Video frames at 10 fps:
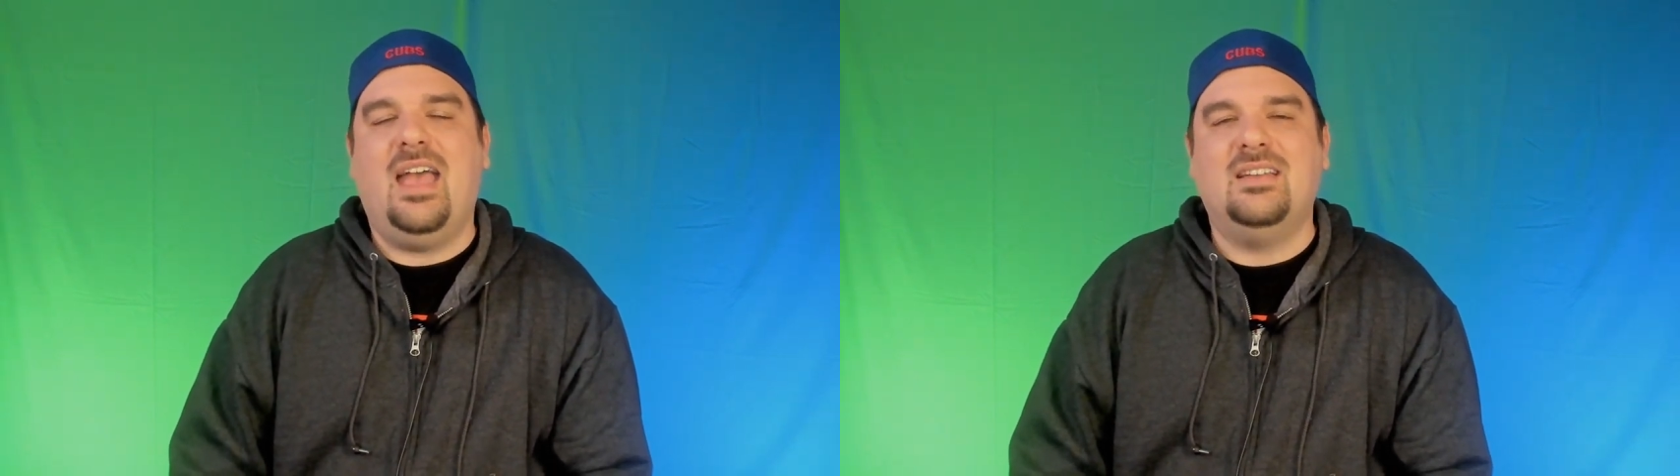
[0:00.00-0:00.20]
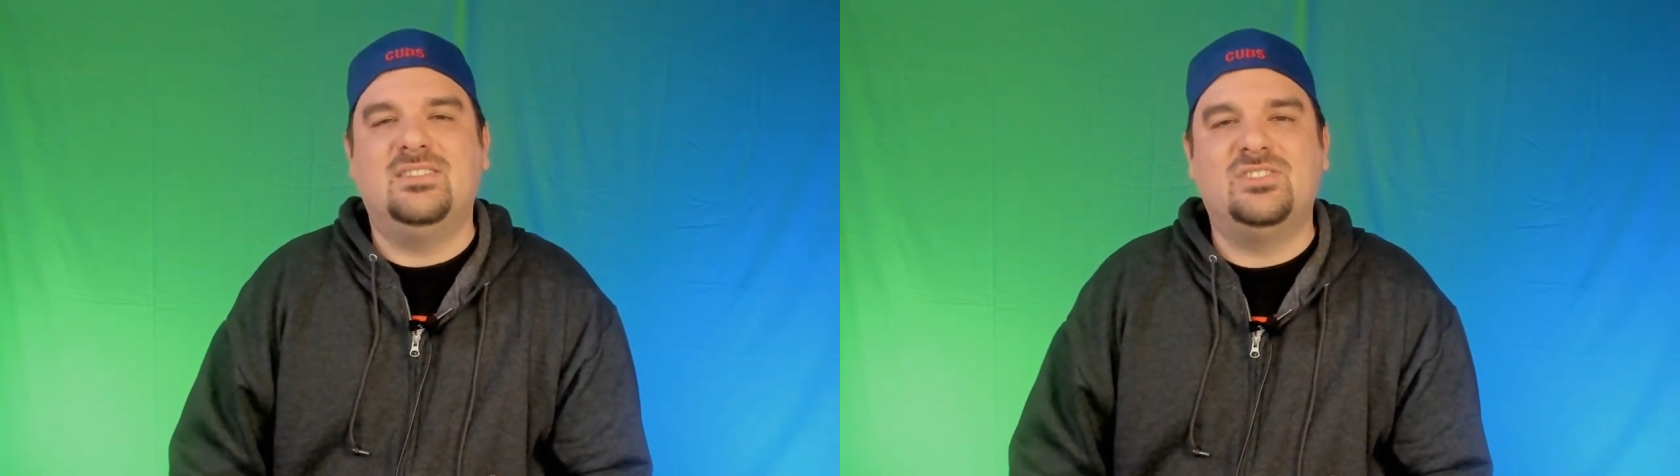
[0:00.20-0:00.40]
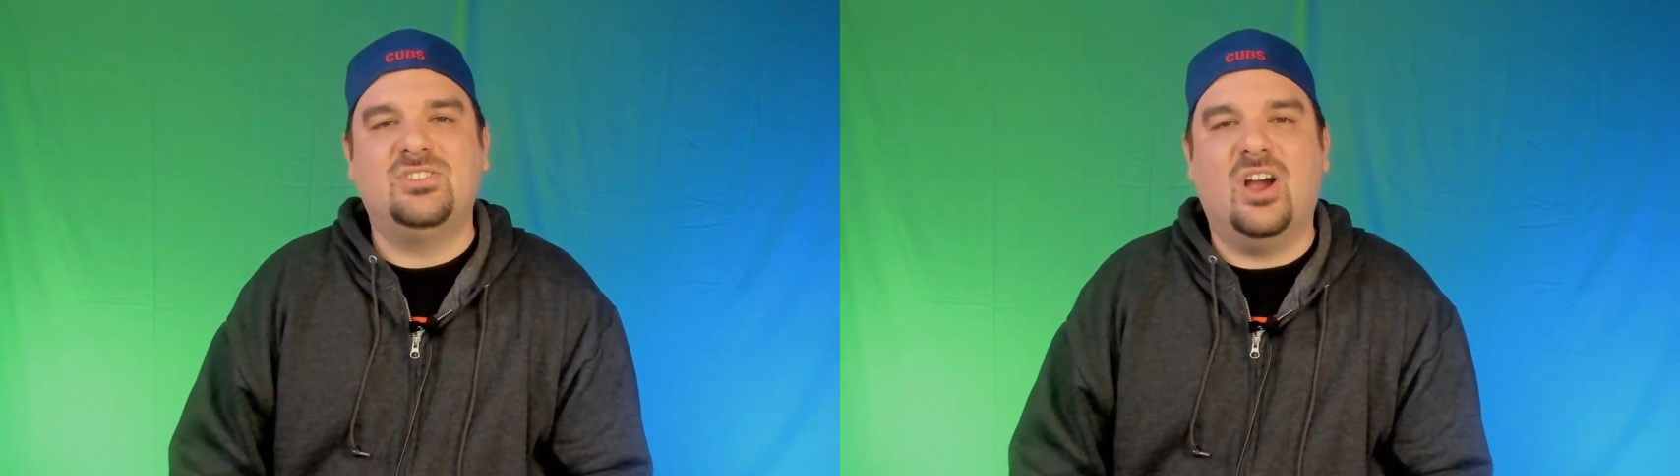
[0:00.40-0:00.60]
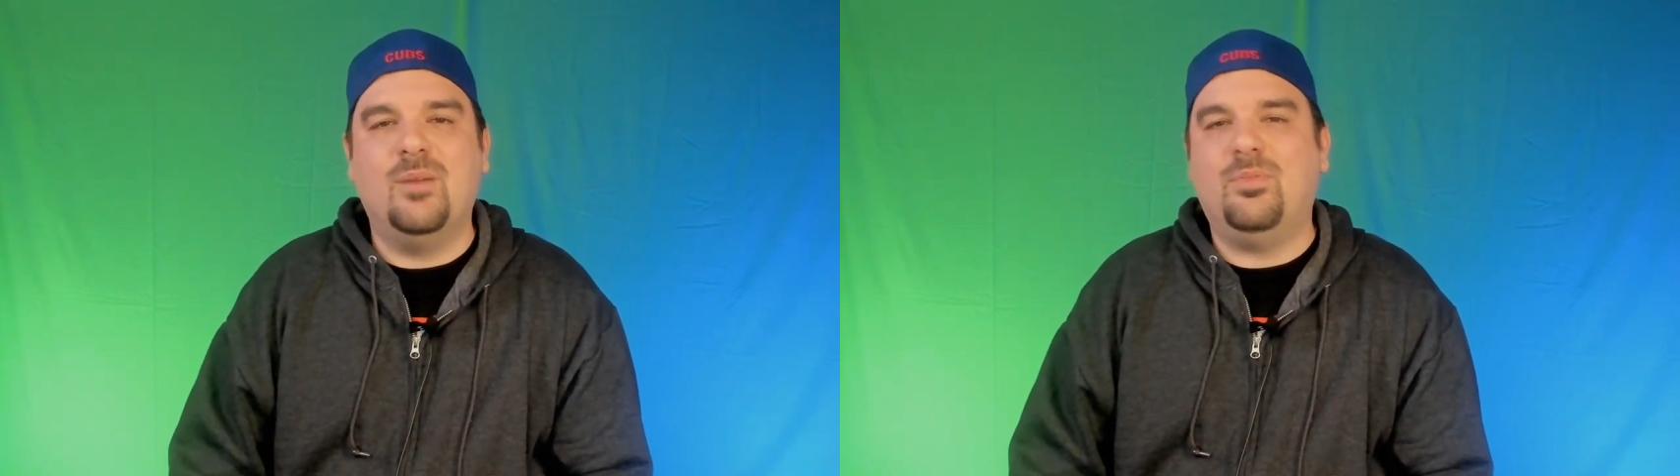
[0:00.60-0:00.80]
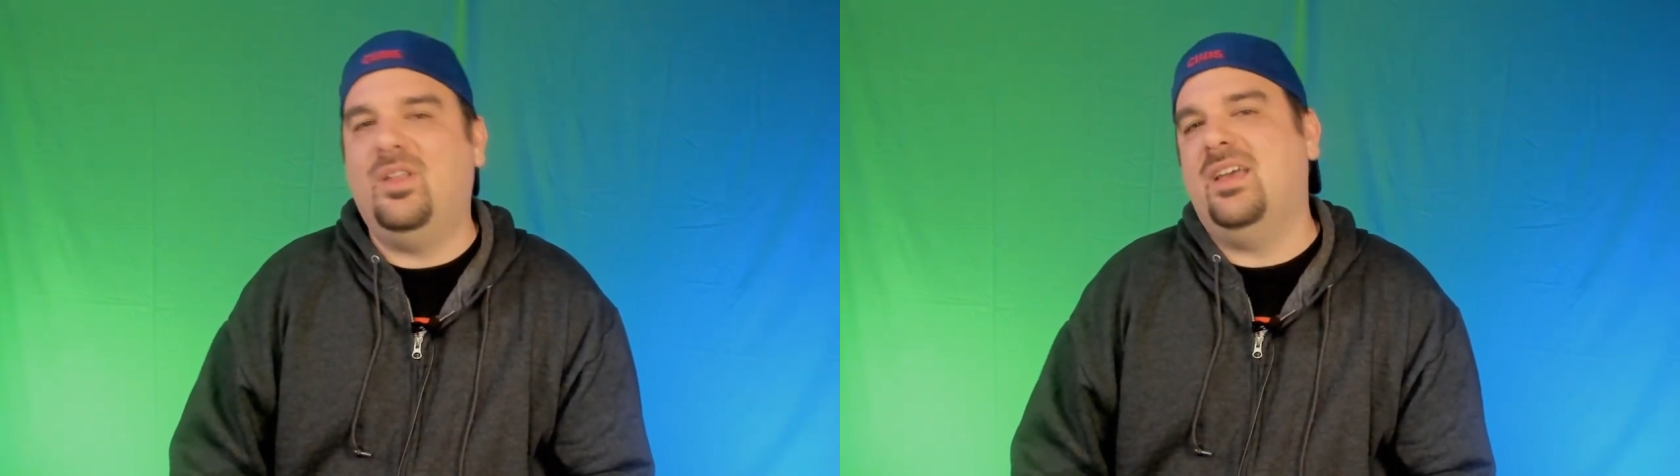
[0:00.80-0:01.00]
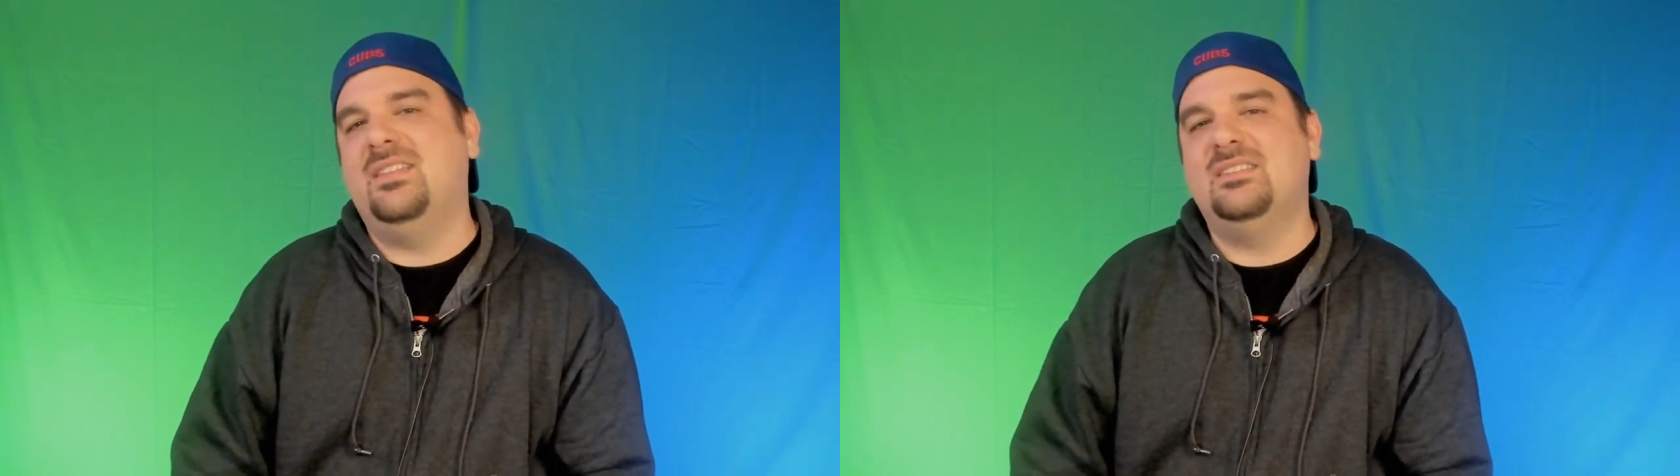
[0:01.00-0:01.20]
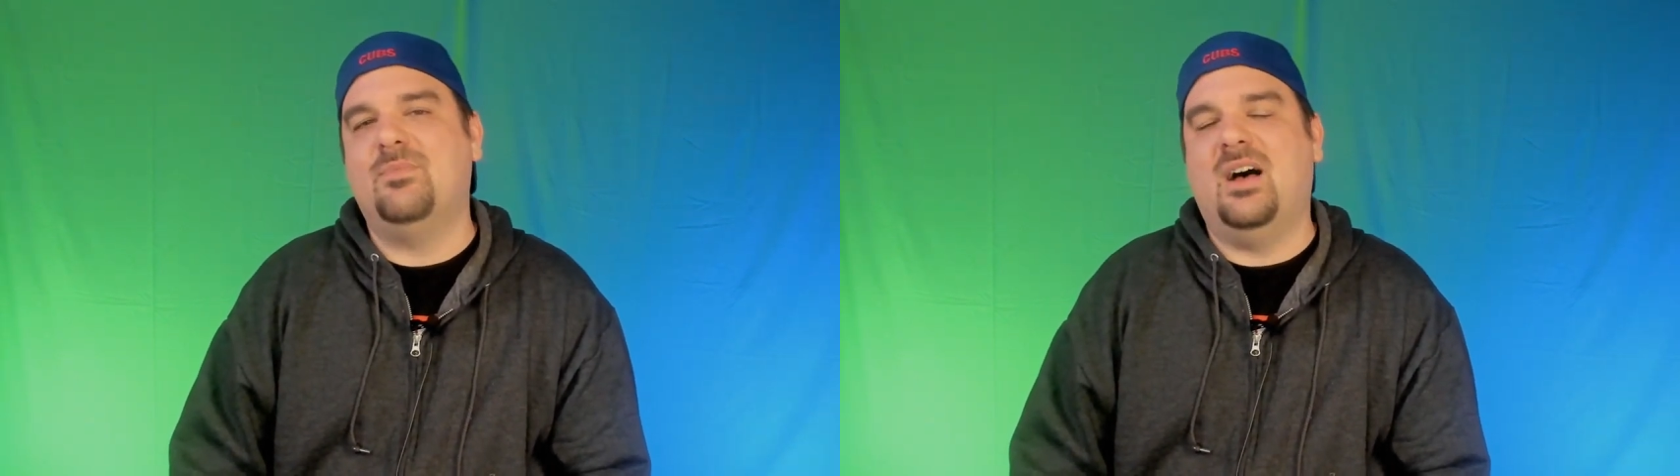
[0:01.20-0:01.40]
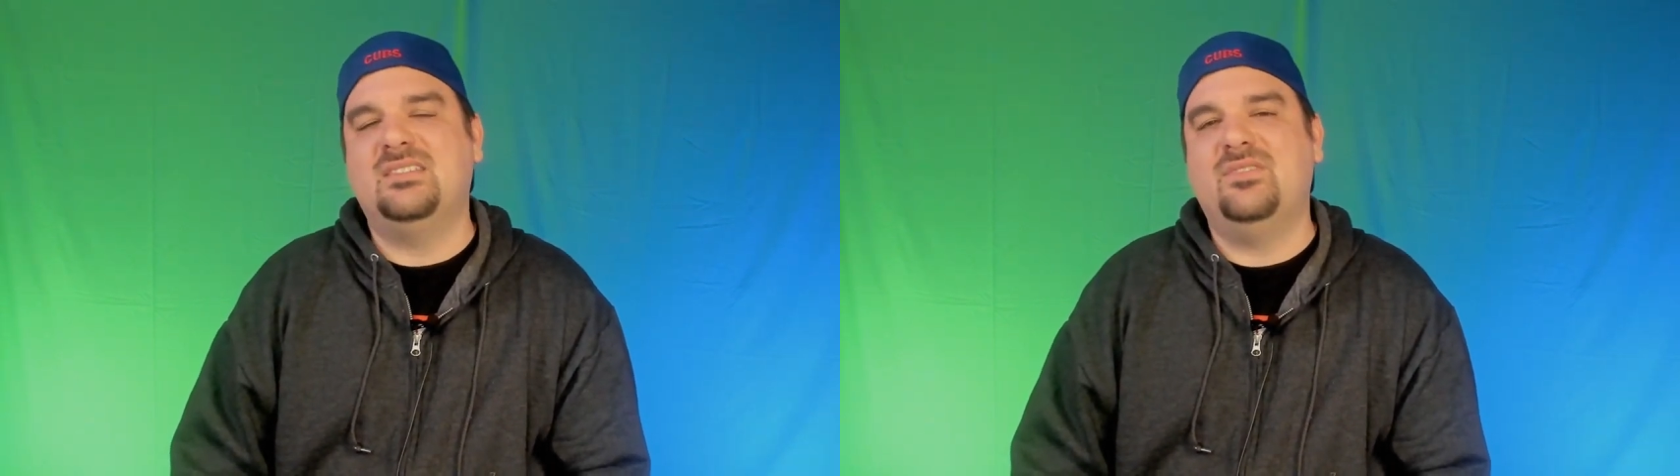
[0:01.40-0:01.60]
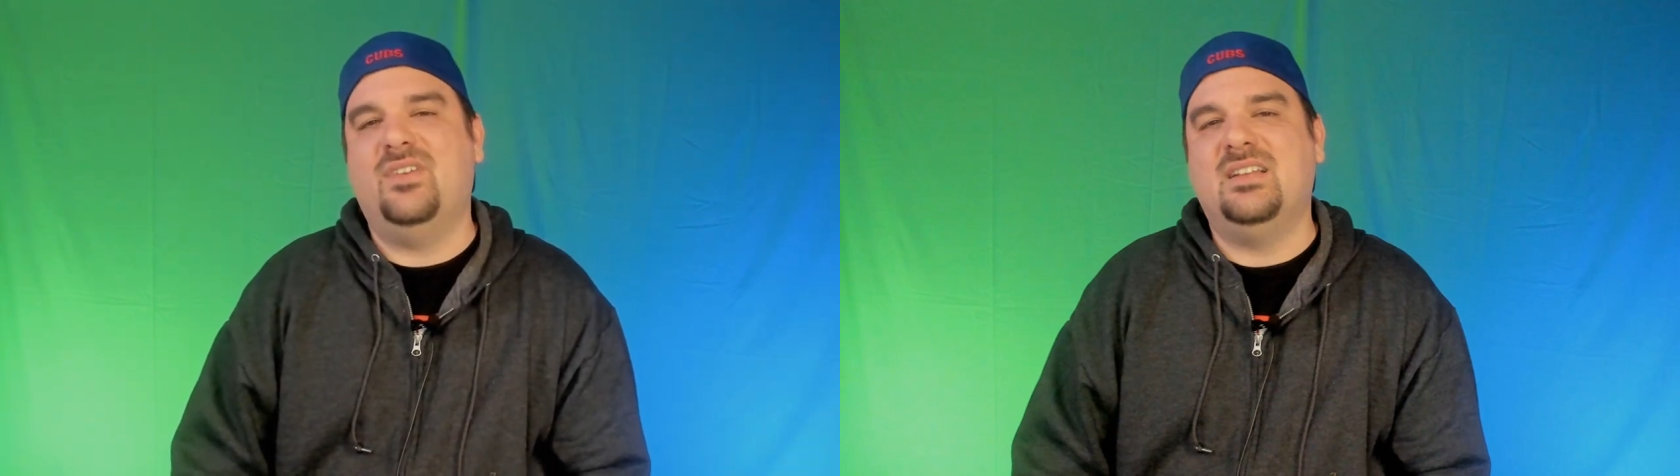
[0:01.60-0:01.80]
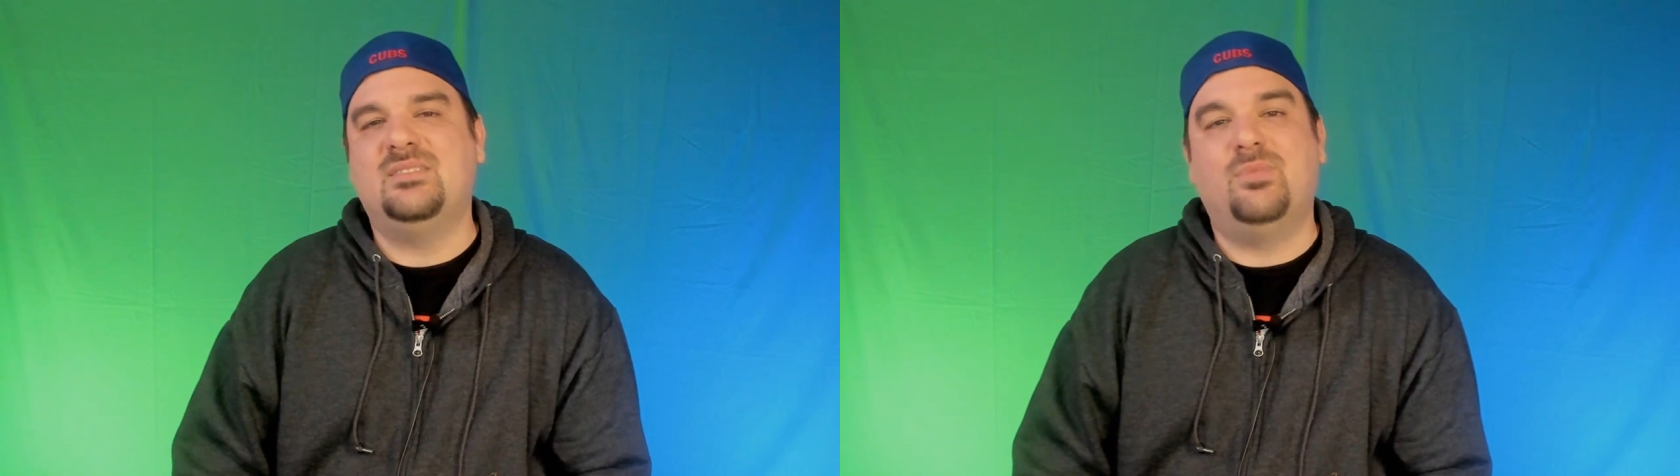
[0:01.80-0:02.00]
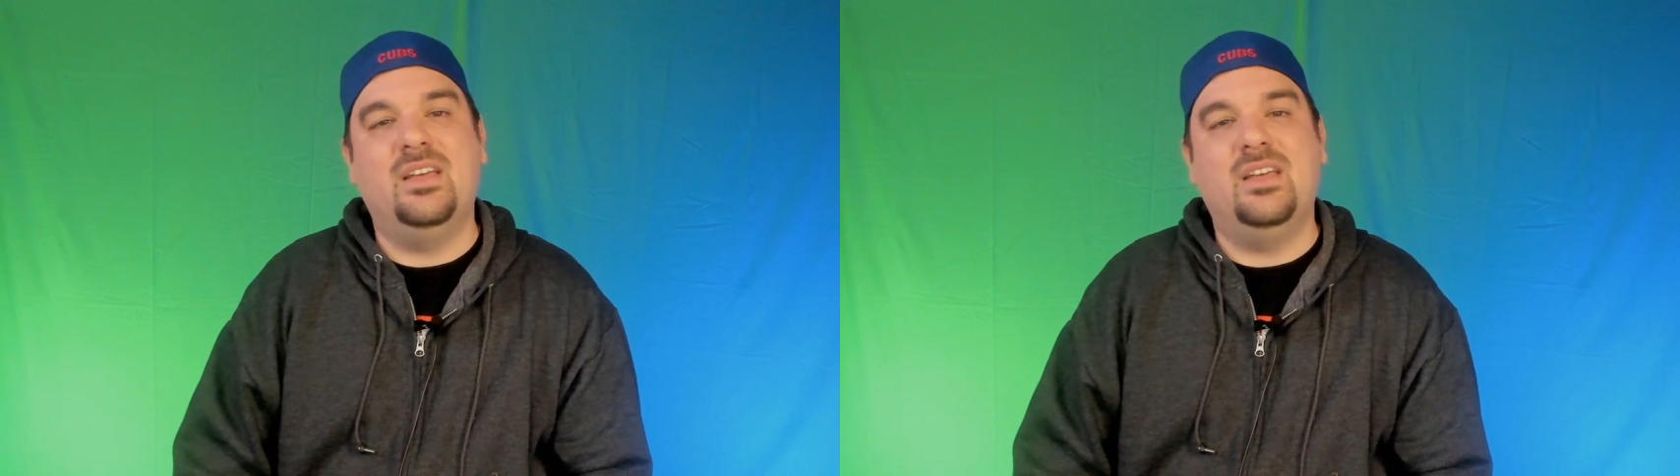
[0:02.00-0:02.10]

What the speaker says: and start playing these MOSS events.